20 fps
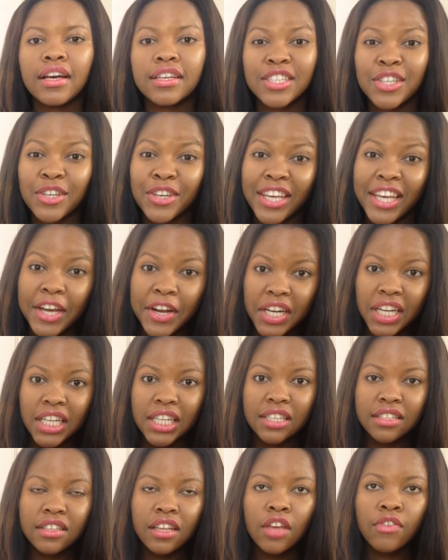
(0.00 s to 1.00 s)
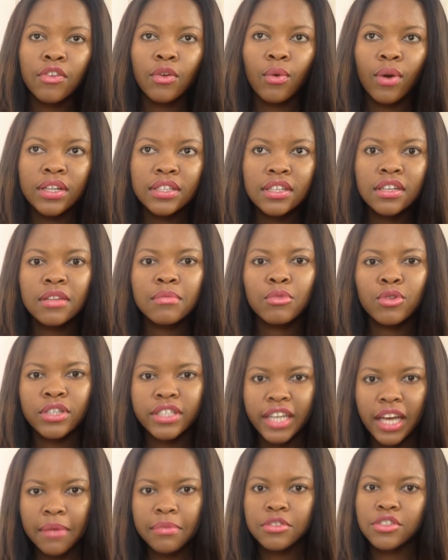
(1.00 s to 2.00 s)
So here it is. If you want it in more
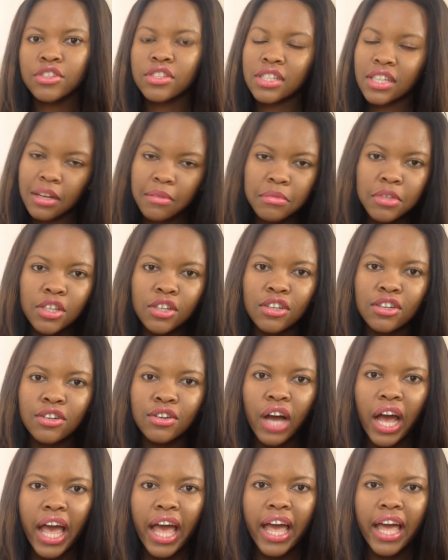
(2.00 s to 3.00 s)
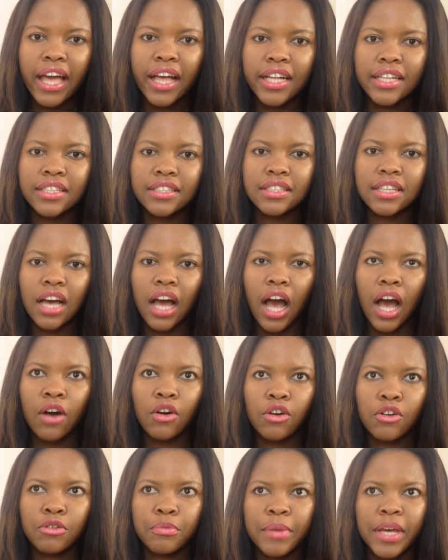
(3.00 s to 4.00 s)
depth, just let me know and
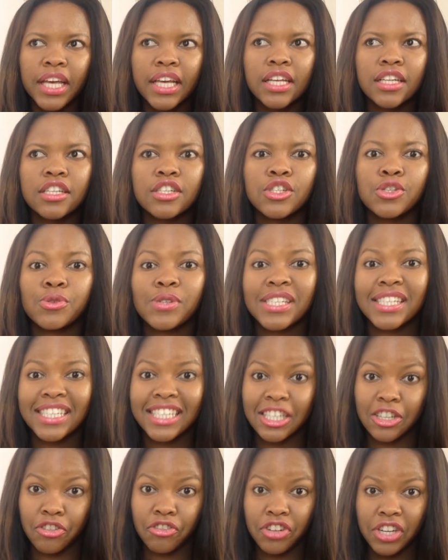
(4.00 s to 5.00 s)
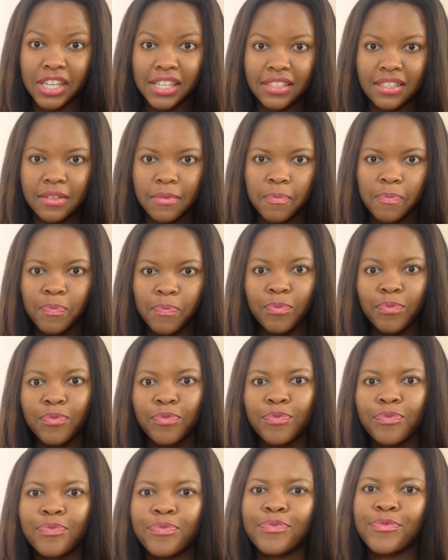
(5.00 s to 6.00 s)
I'll make it into a series.
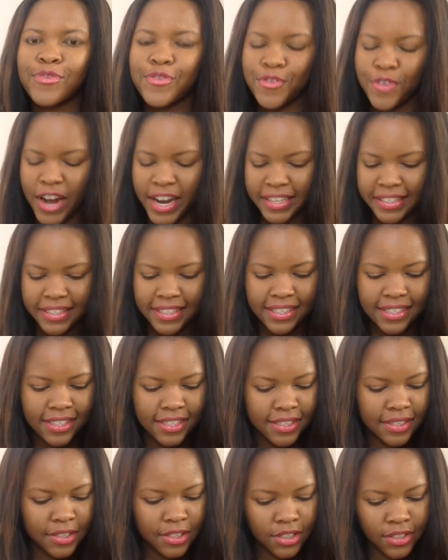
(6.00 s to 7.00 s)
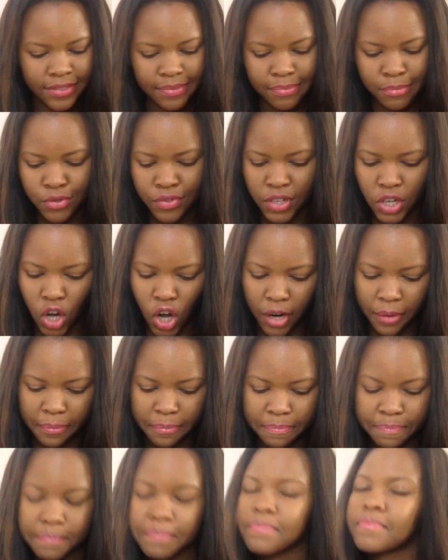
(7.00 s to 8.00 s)
Right. Moving on.
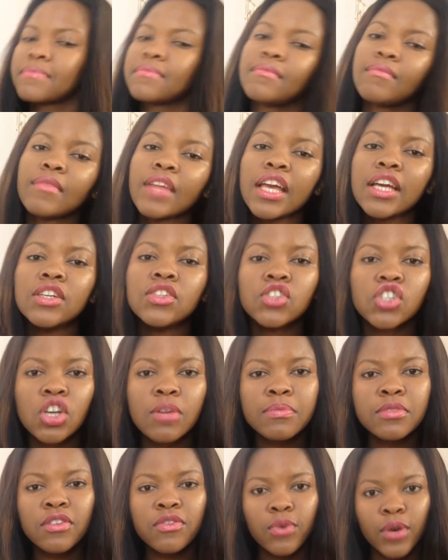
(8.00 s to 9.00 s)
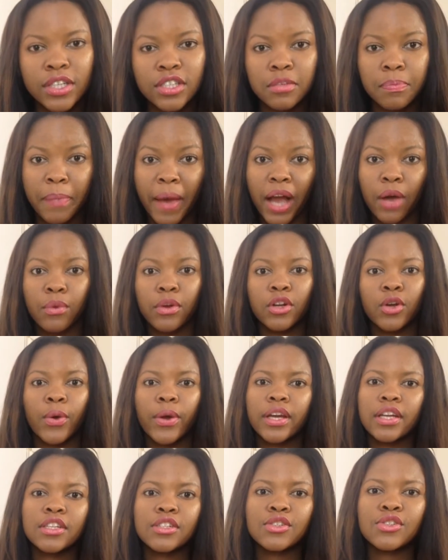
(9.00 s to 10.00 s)
In terms of what to pack when
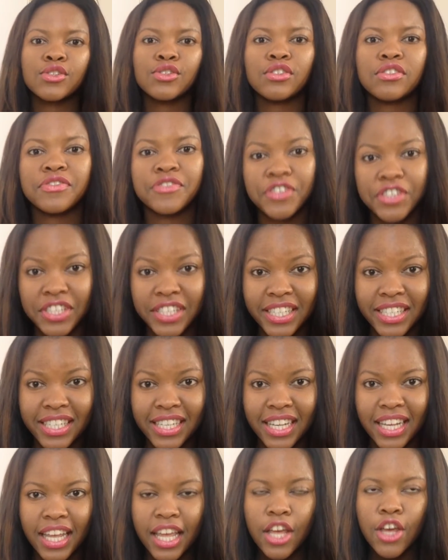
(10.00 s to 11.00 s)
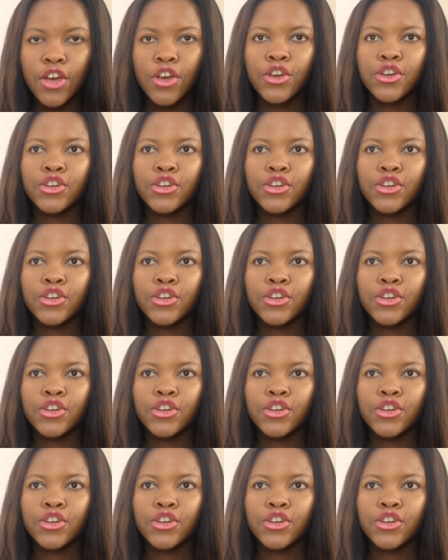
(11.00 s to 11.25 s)
going into university,